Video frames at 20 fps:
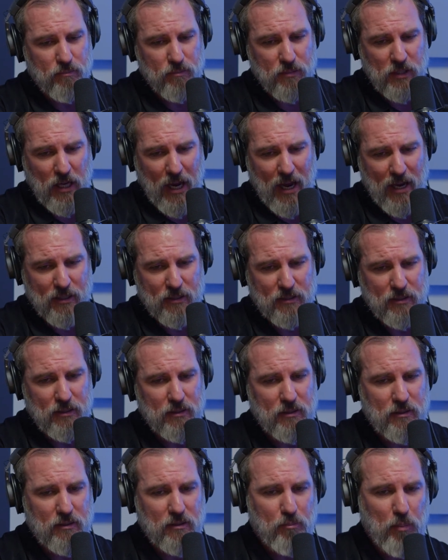
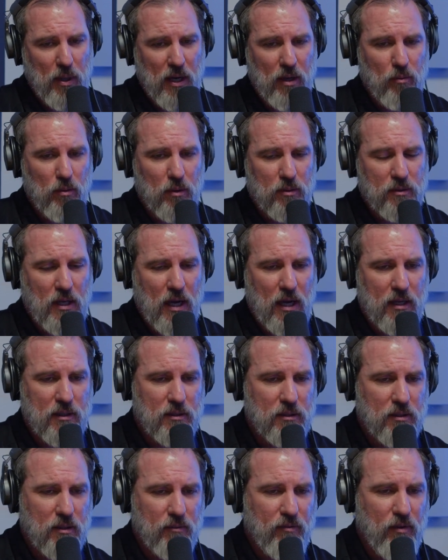taxes, payroll
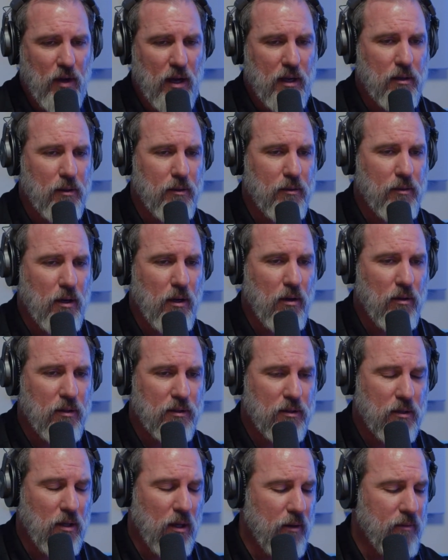taxes, and FICA and all the
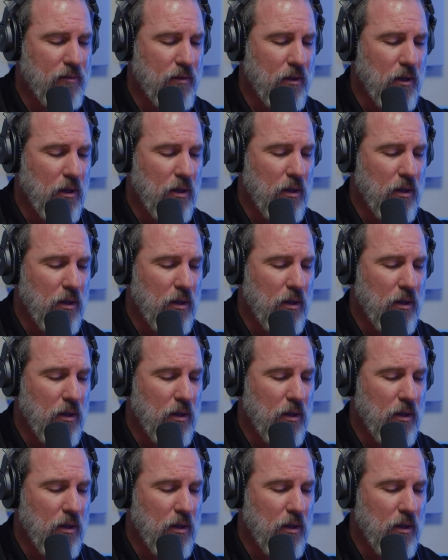stuff.